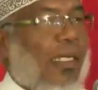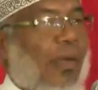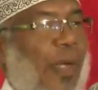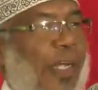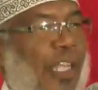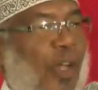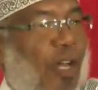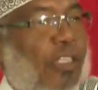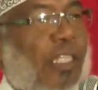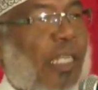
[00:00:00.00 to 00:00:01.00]
when he
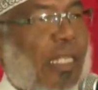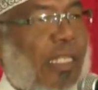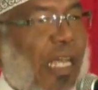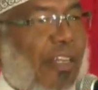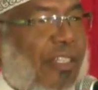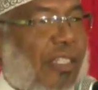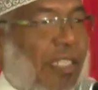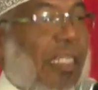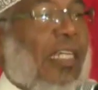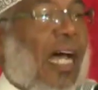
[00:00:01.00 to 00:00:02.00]
hosted us at
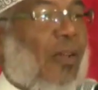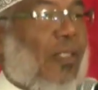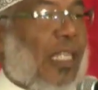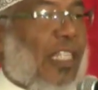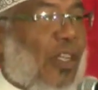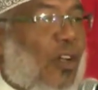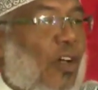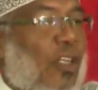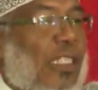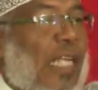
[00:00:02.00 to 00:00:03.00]
State House that he
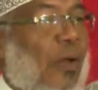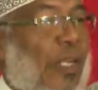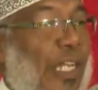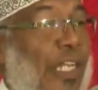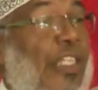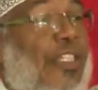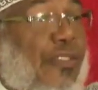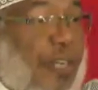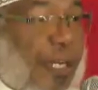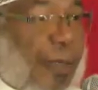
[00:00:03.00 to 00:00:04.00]
goes down in
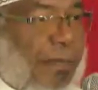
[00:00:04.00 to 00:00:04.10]
history